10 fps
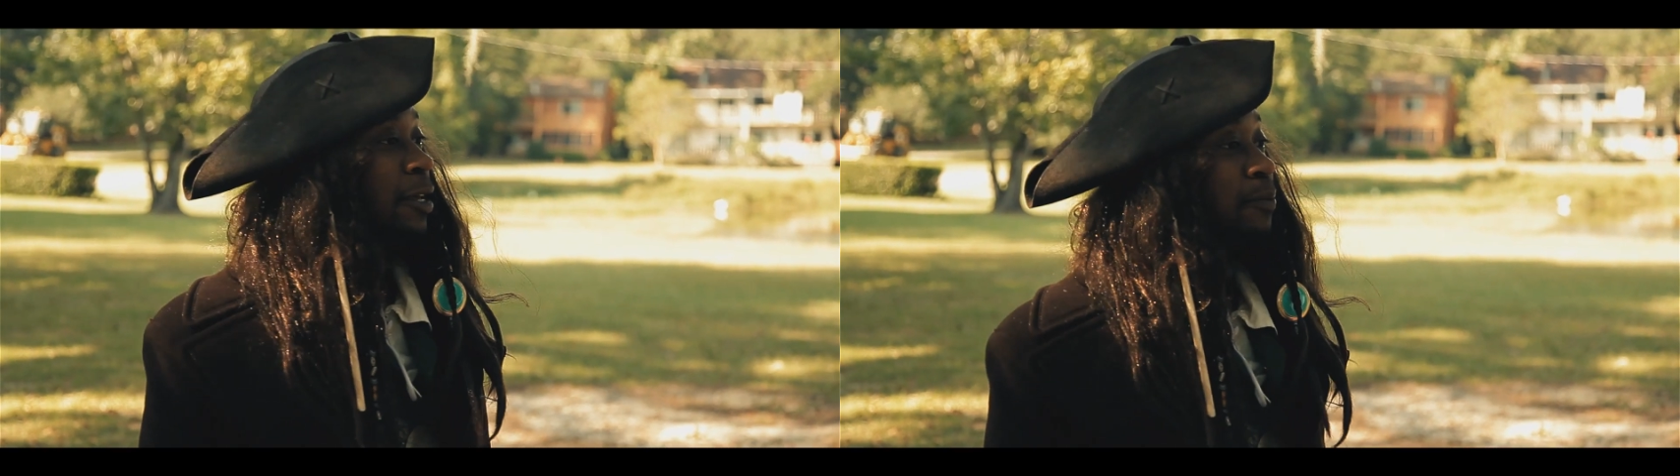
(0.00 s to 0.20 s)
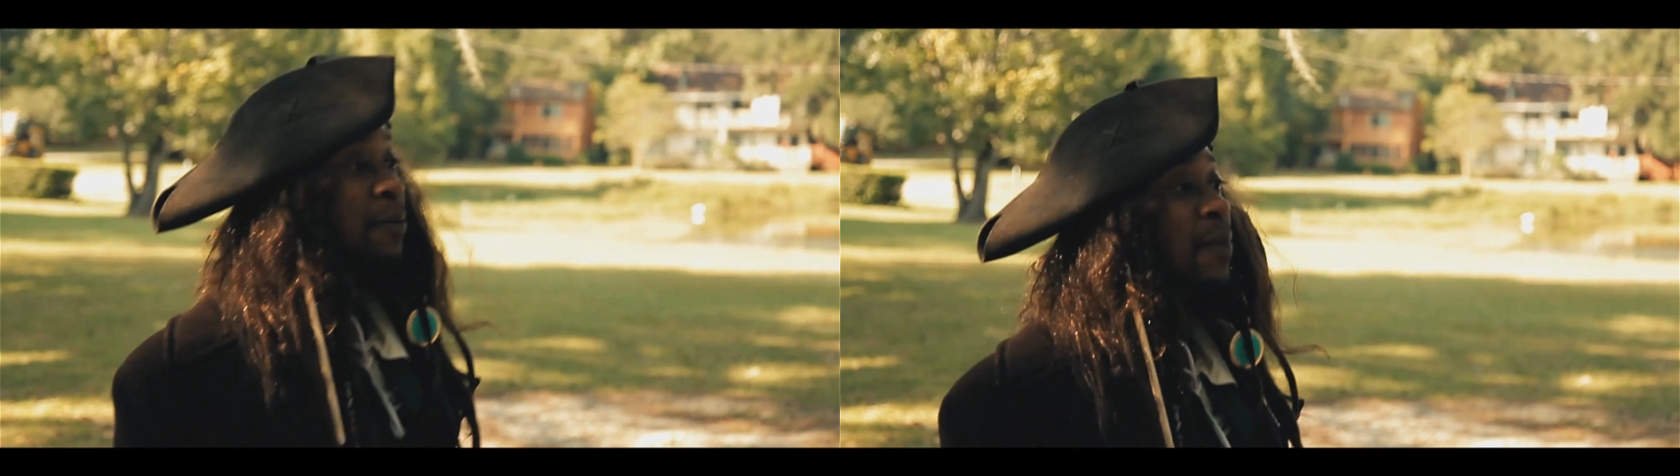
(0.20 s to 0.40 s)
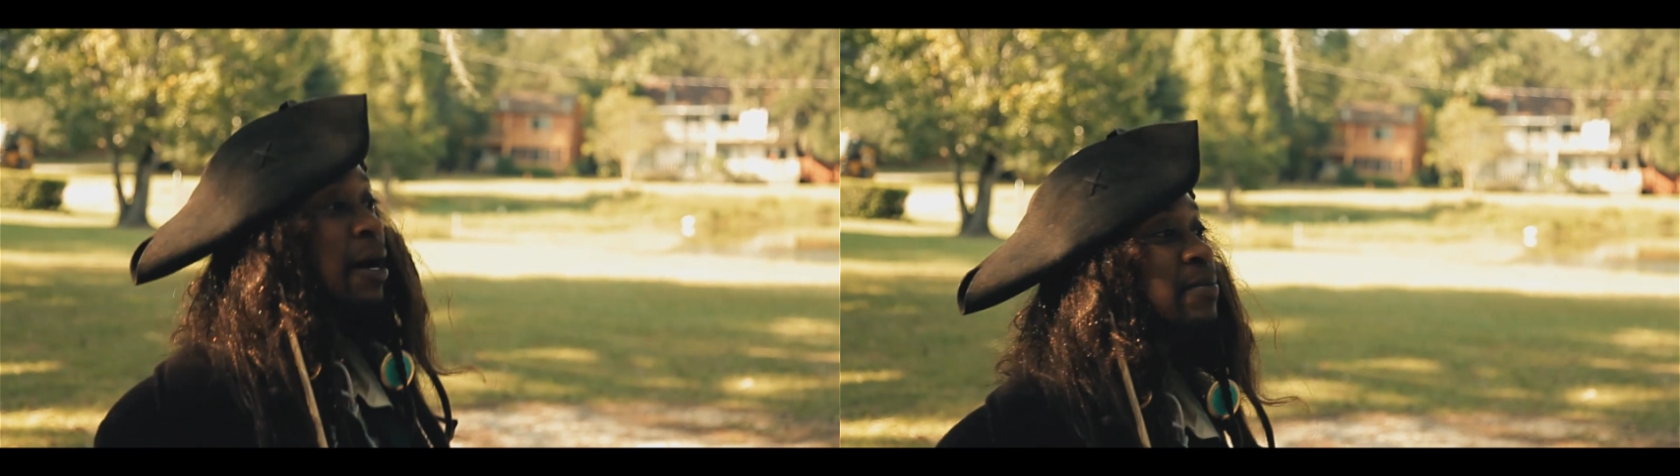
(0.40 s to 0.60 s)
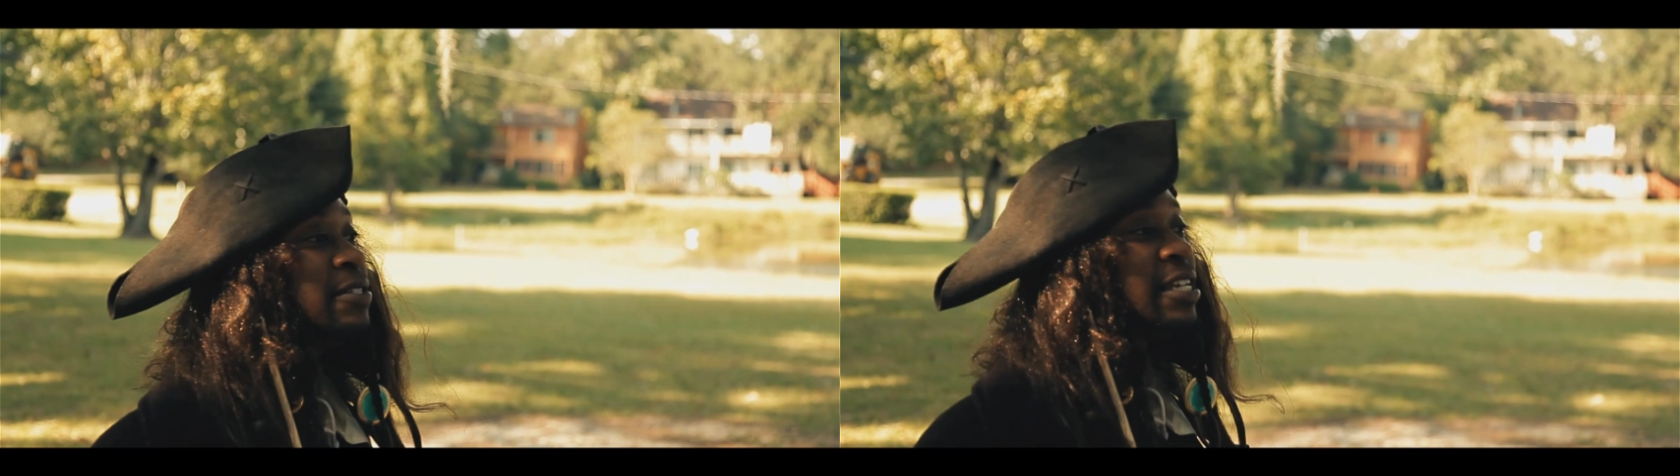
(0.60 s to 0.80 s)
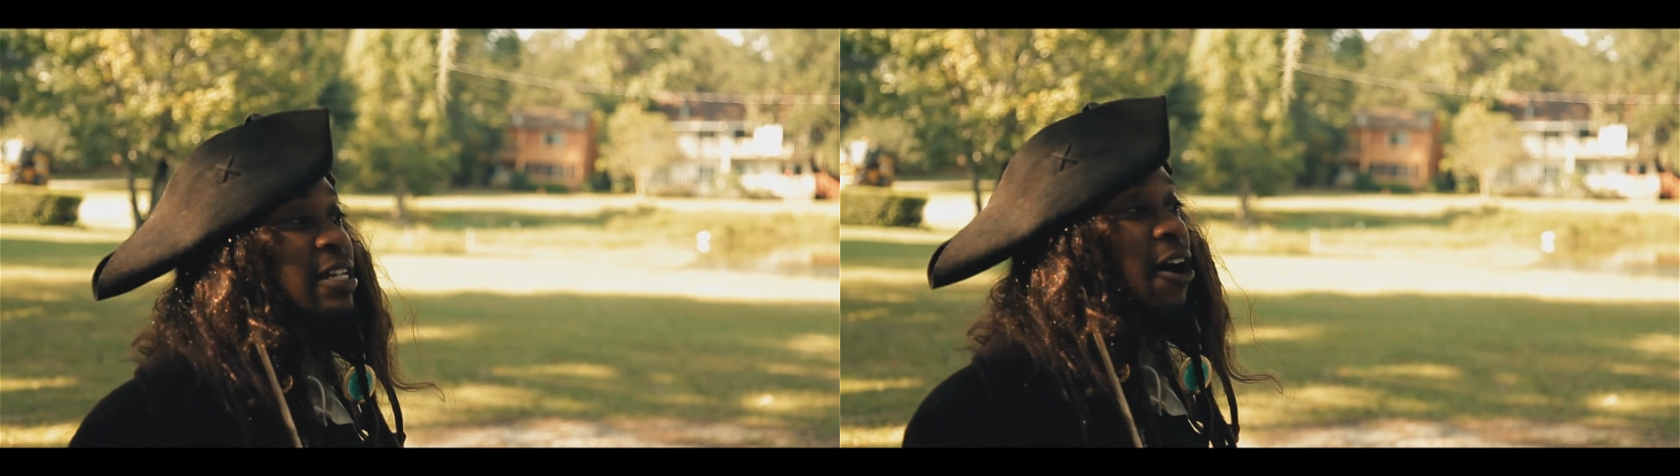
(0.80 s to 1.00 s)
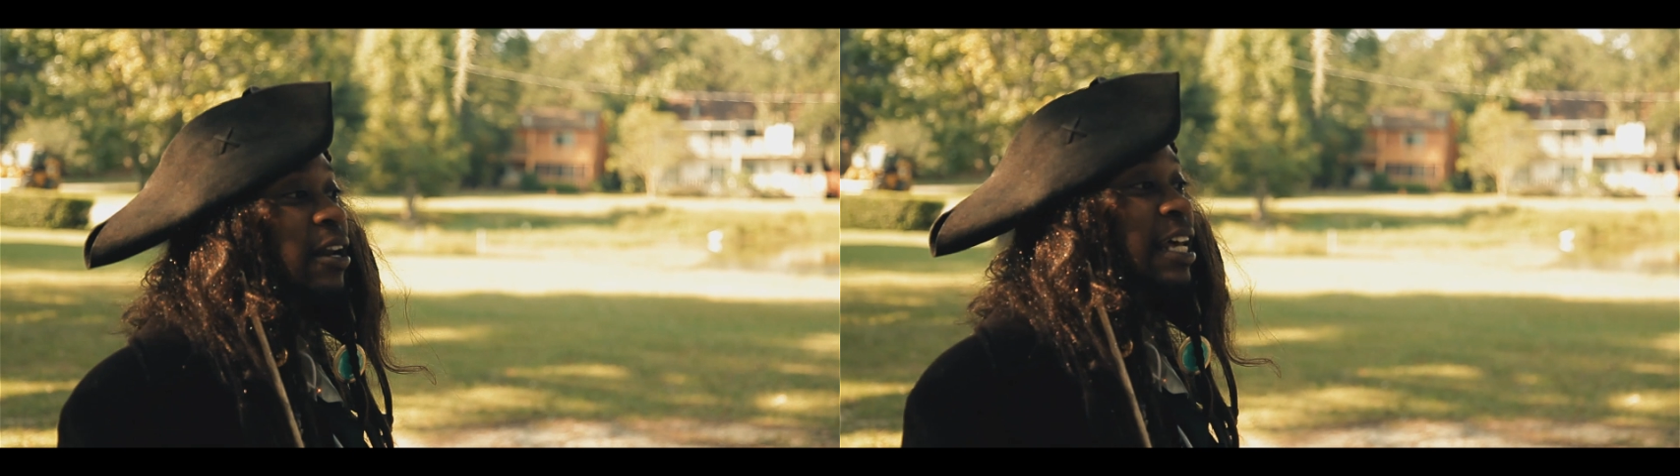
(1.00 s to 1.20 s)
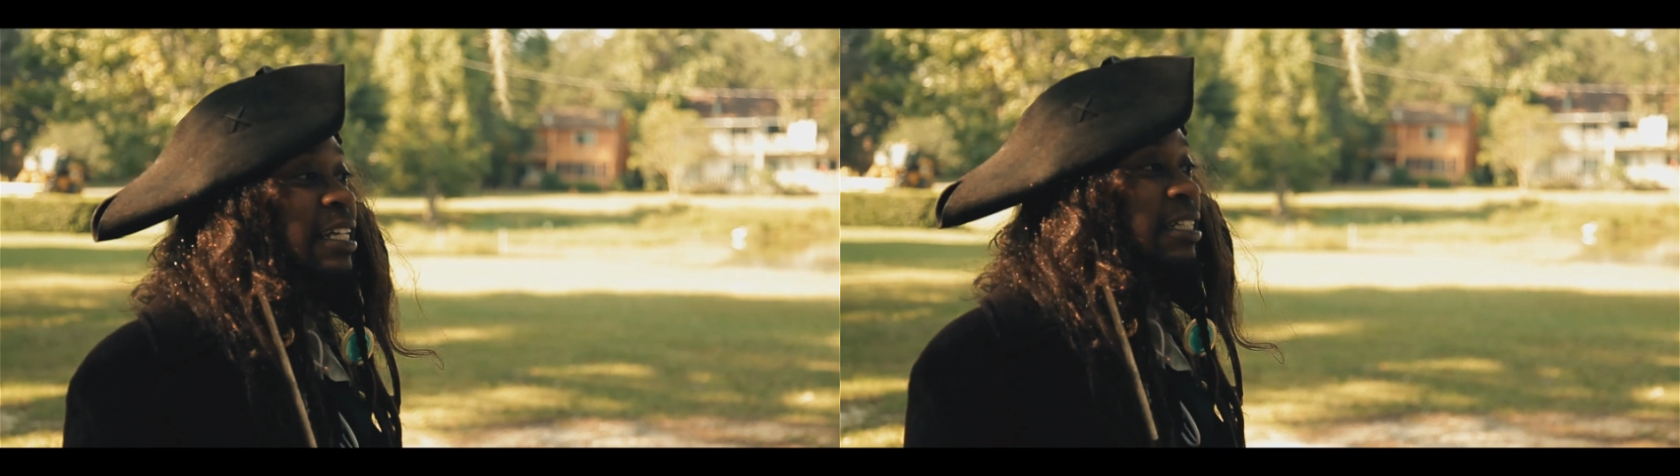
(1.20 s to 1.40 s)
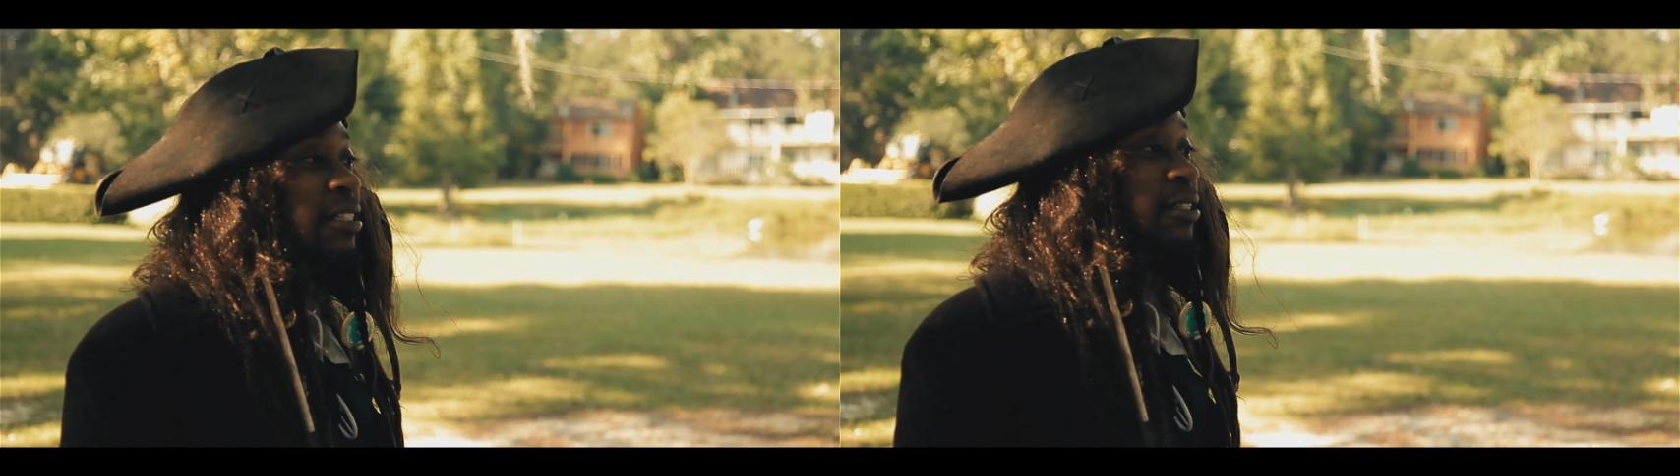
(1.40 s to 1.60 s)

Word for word: Me mumsy, darling.